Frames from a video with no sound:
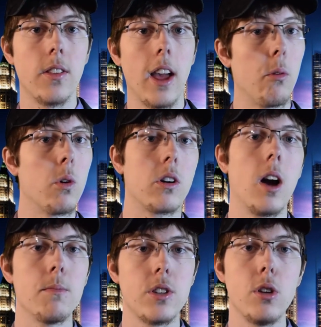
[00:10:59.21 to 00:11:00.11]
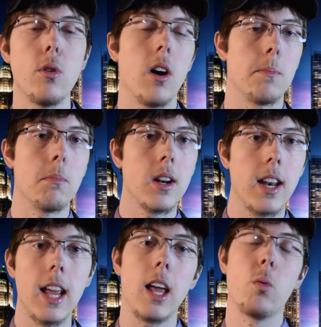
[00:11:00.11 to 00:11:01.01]
That will come to you on
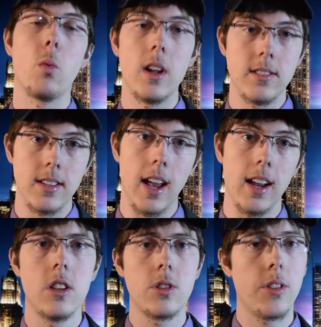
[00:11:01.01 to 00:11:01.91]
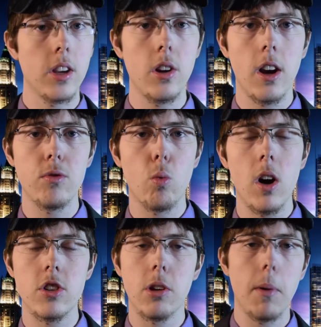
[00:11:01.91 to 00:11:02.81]
Monday and Wednesday. So thank you guys for watching.